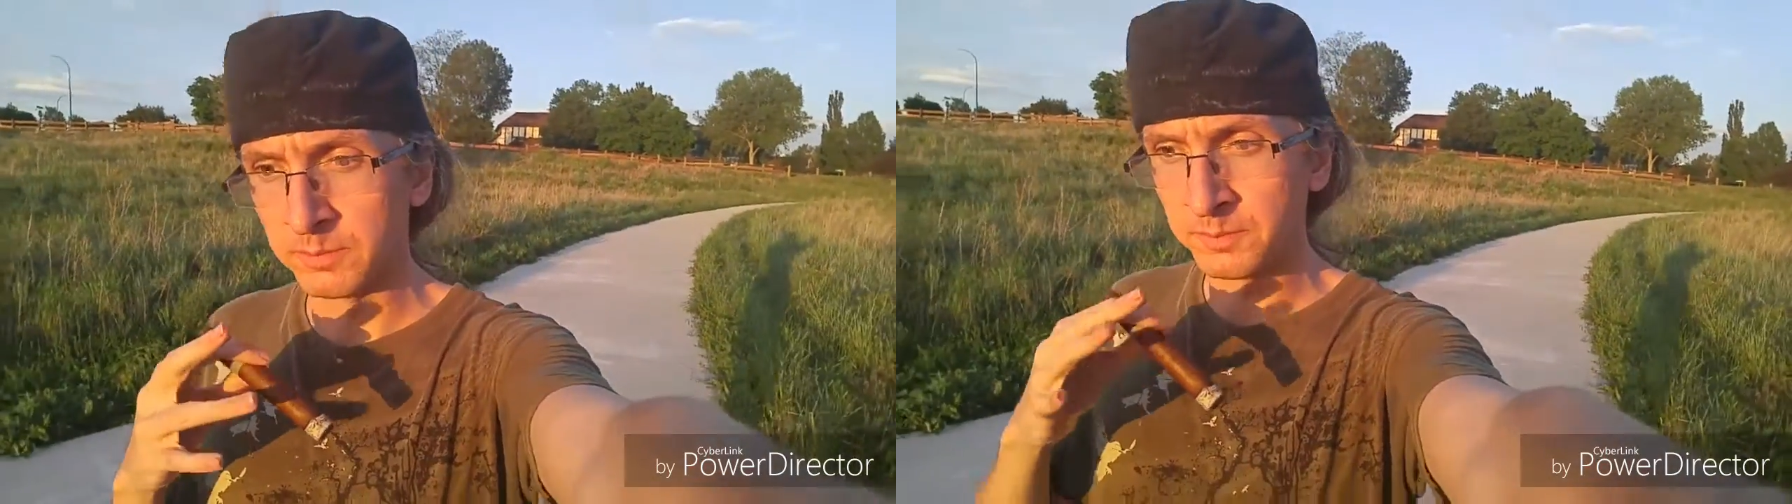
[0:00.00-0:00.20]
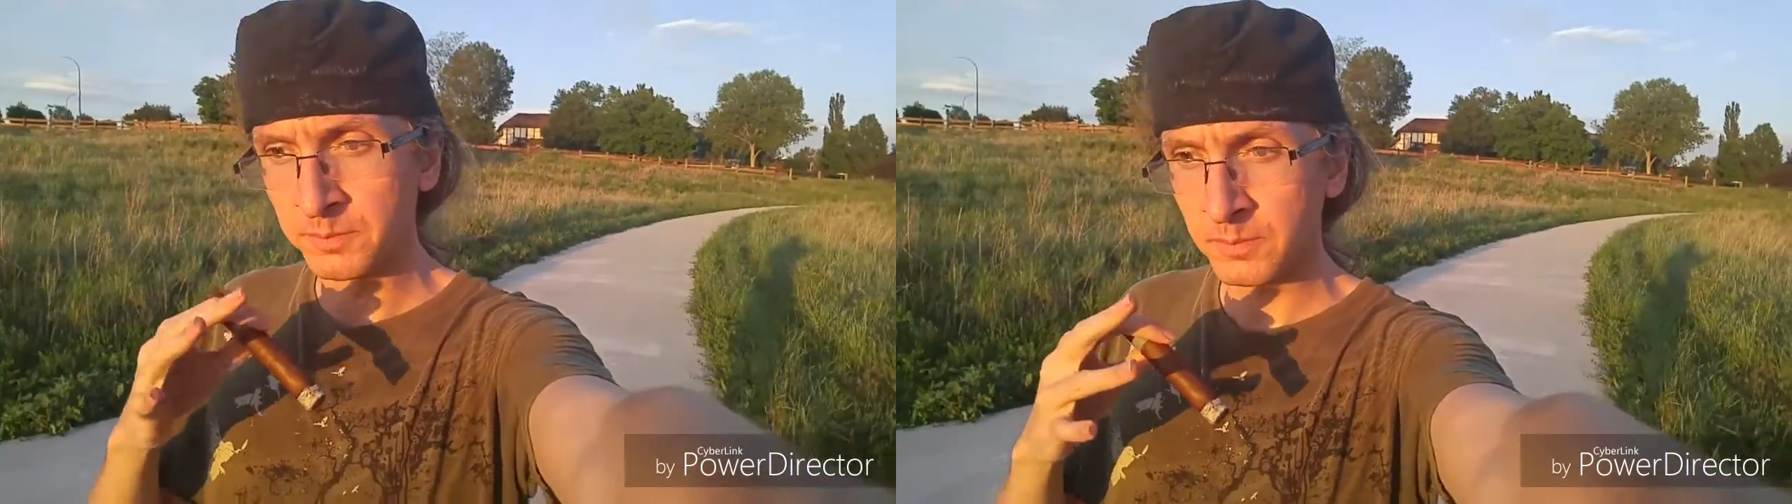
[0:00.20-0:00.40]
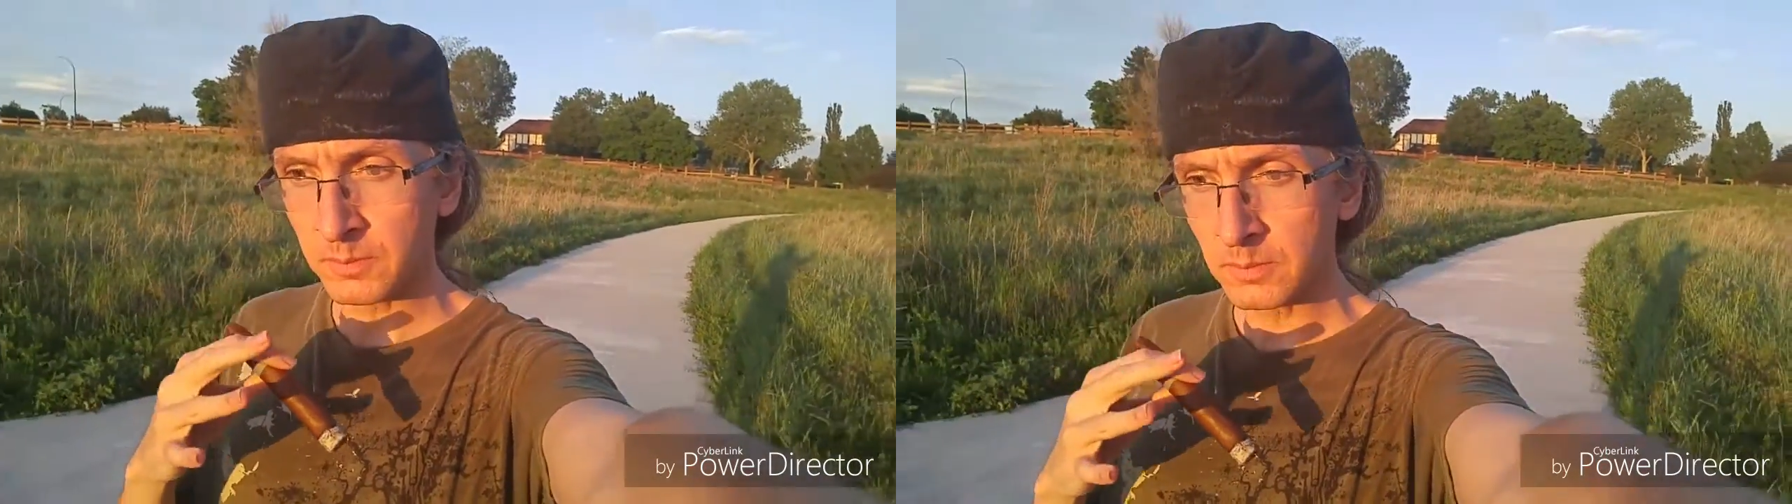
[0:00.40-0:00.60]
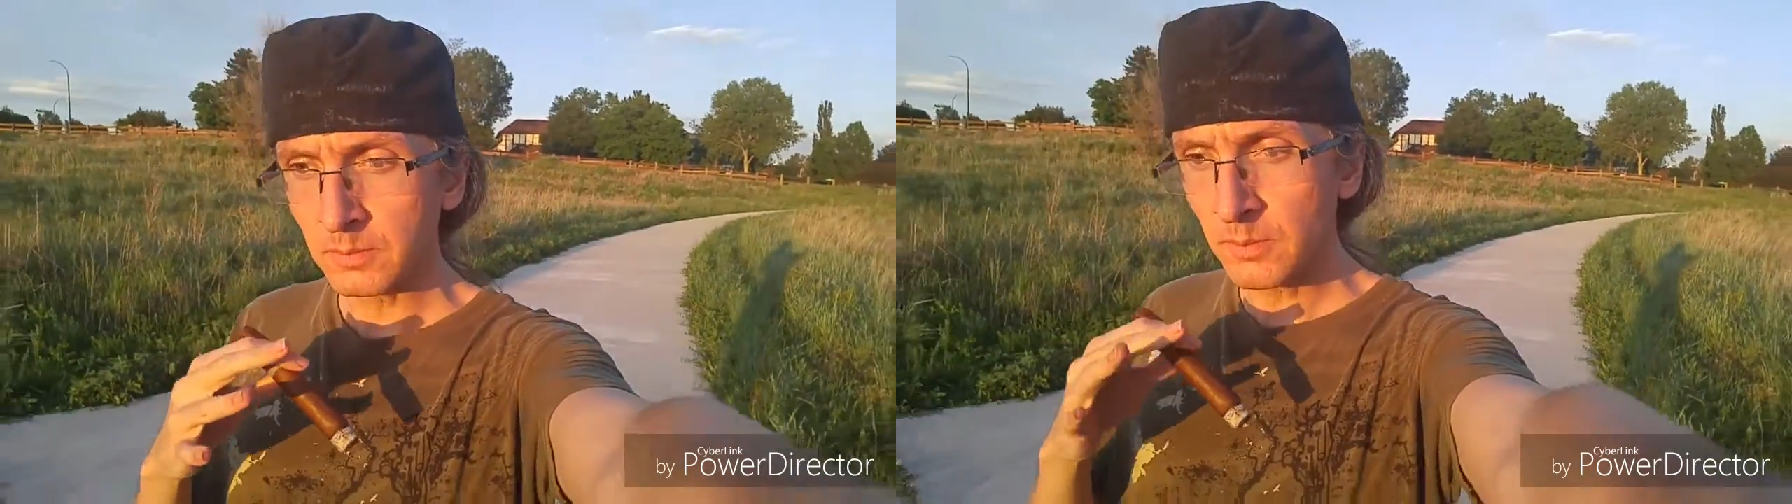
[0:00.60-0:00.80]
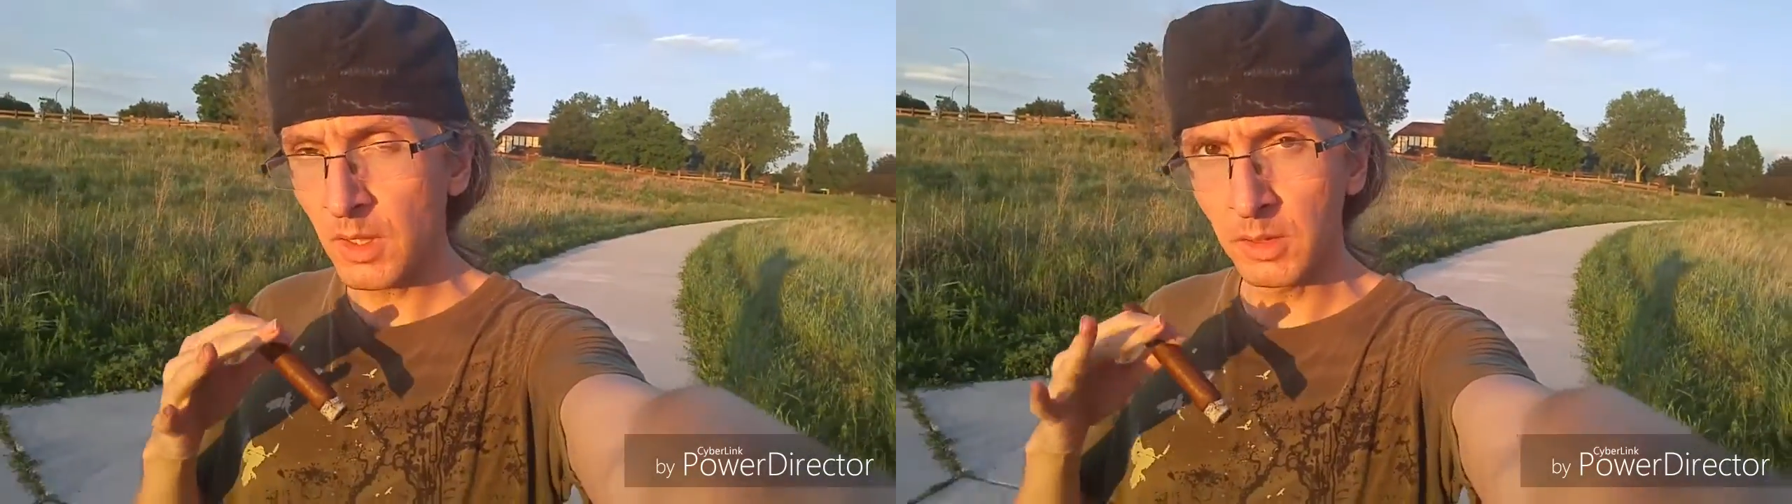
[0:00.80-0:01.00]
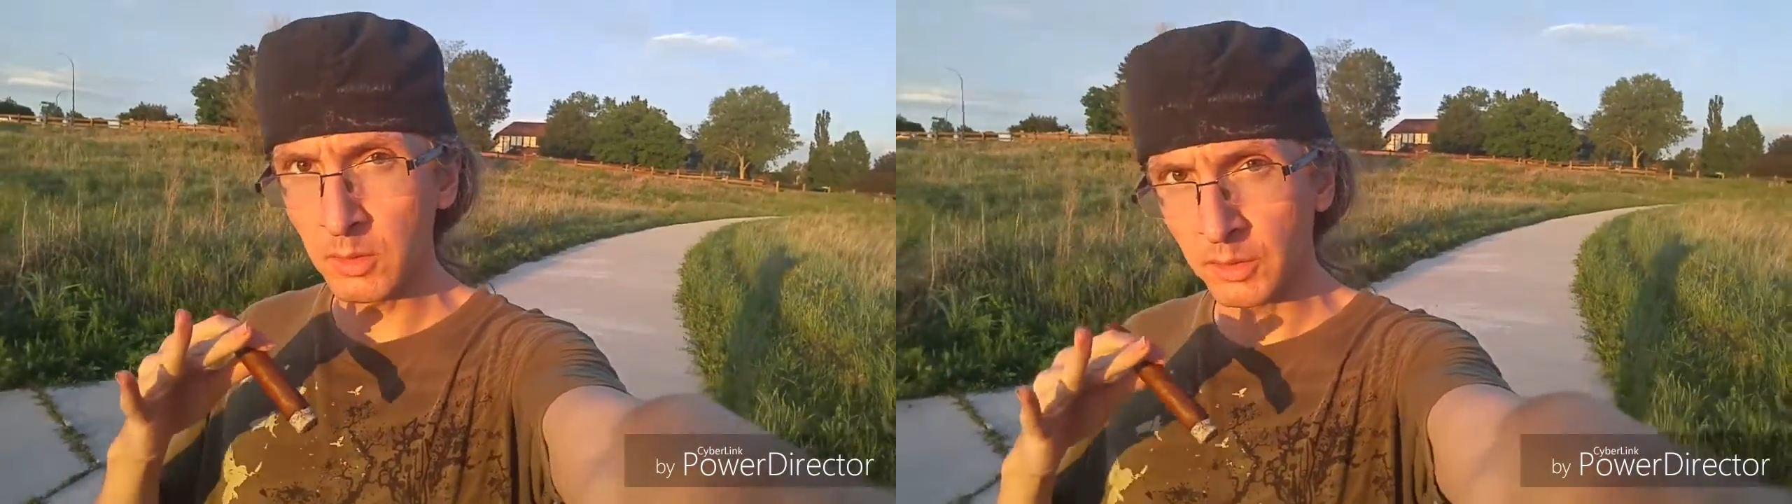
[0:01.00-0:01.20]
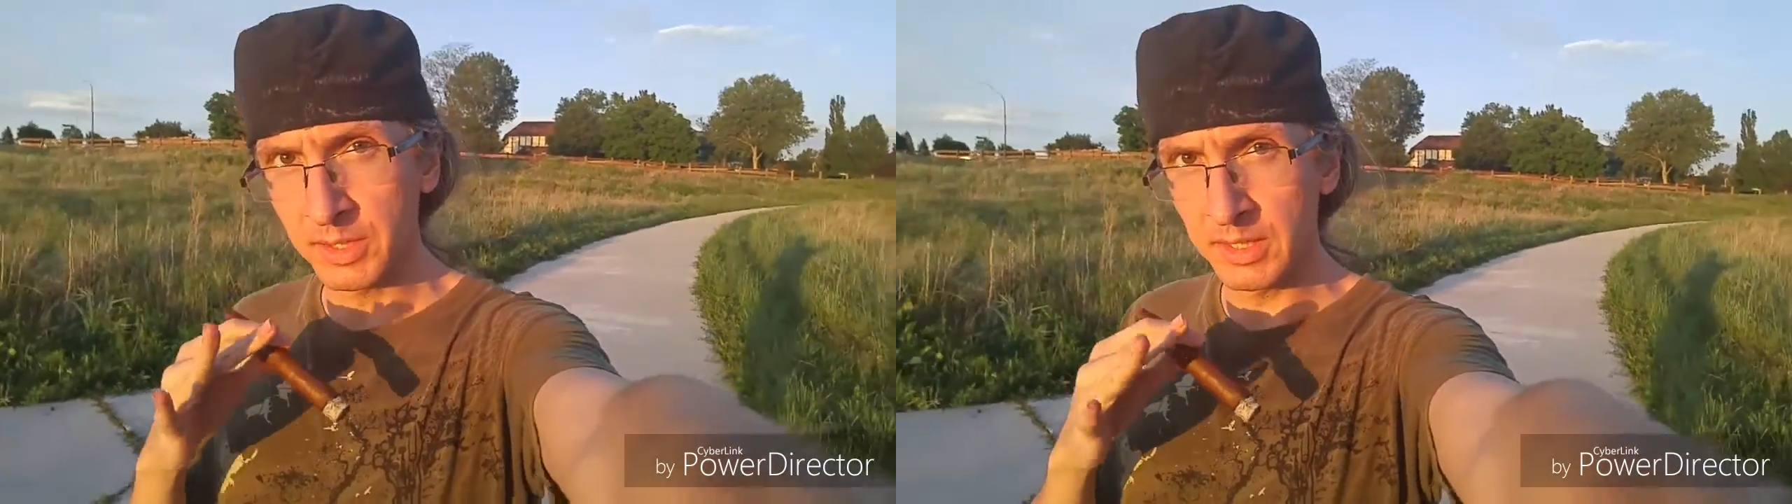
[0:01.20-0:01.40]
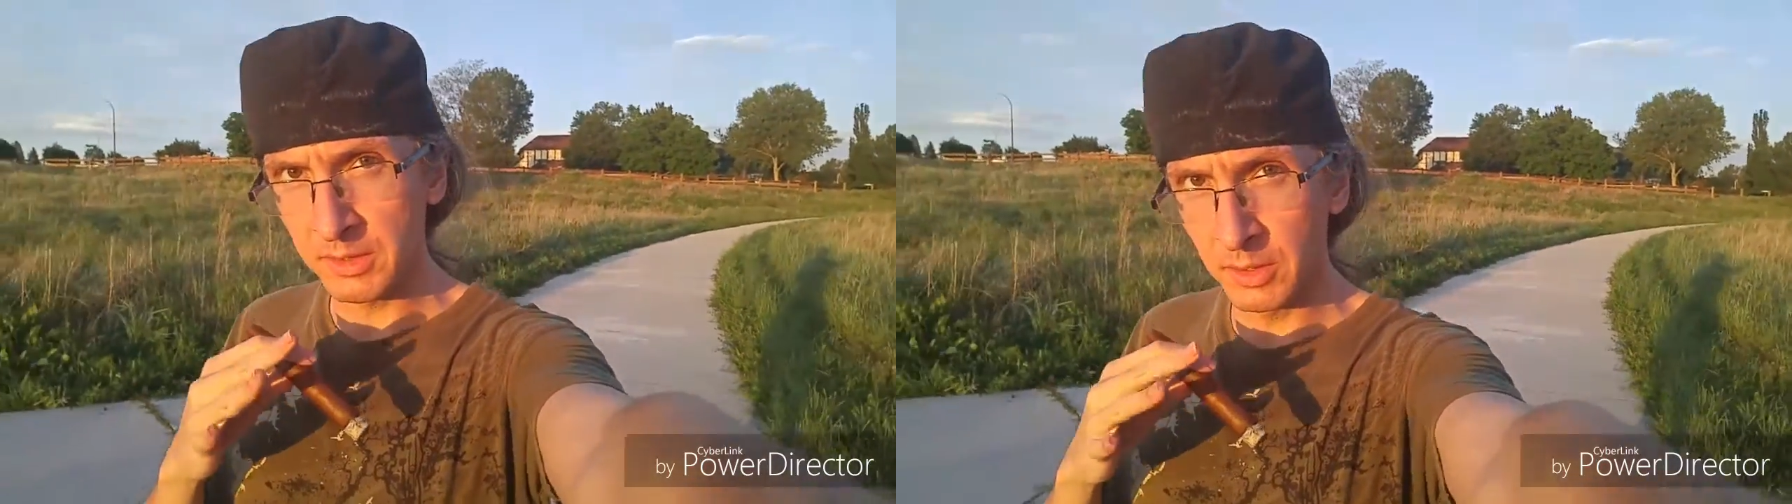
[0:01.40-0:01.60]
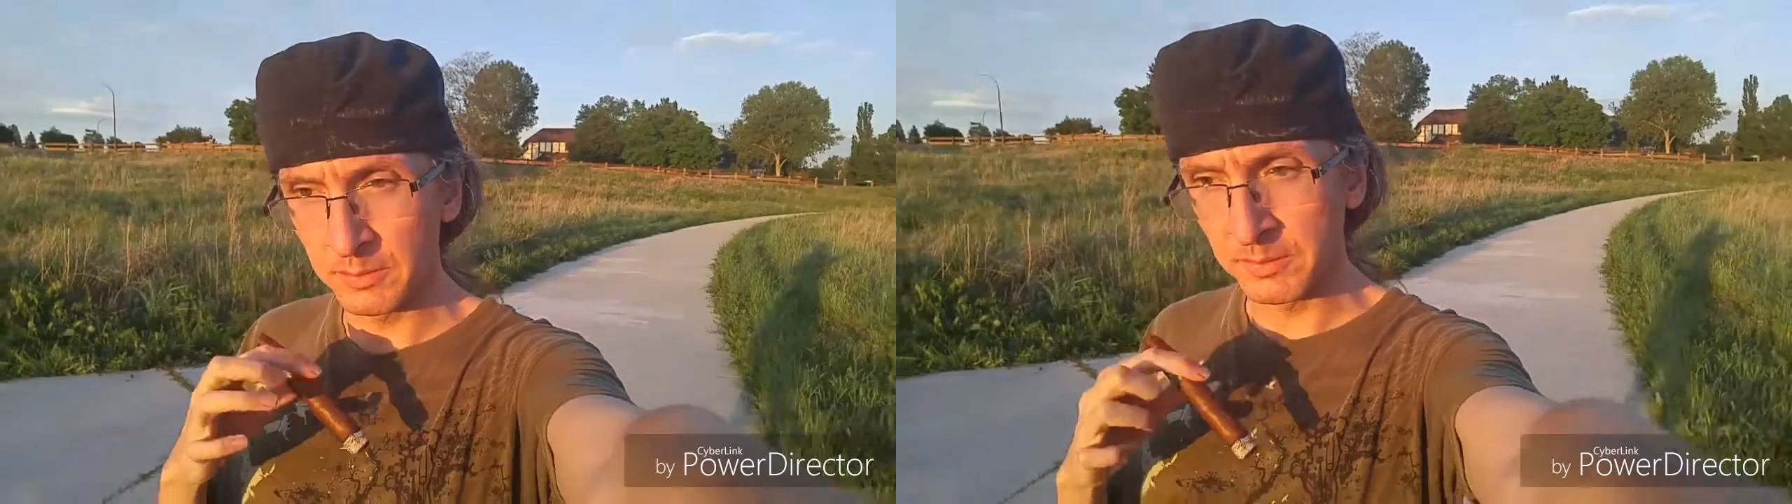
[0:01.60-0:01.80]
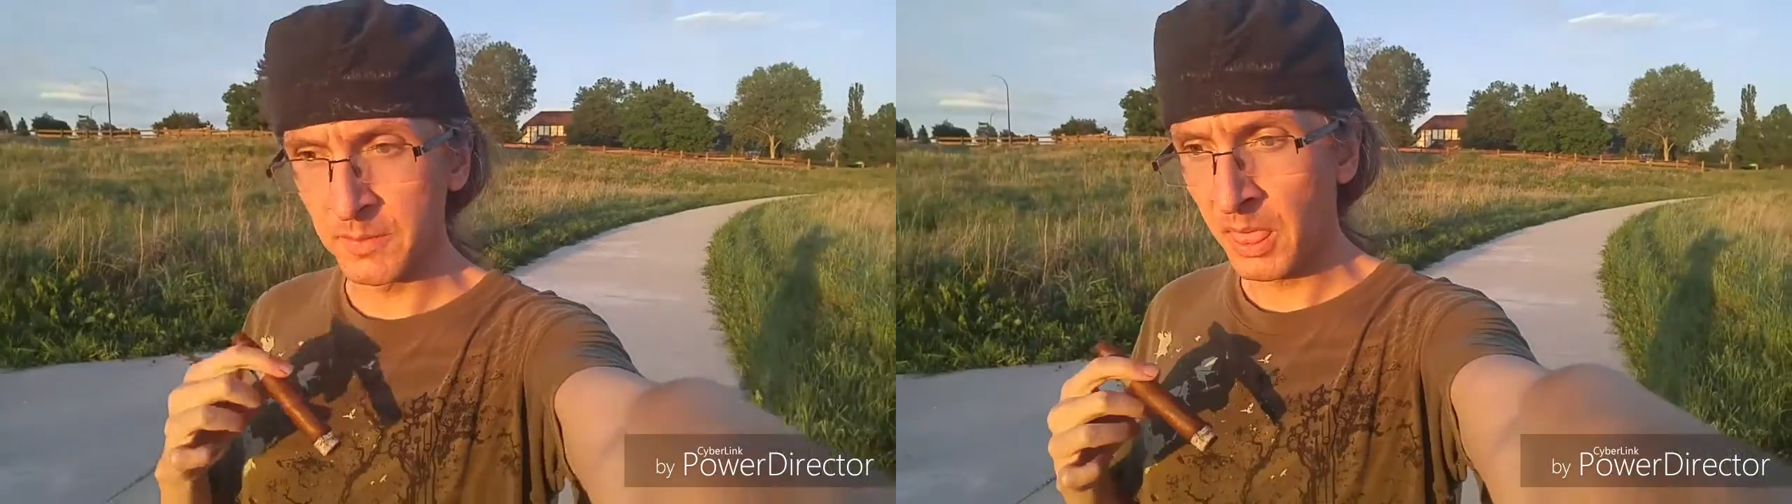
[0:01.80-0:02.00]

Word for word: A little earthiness to it.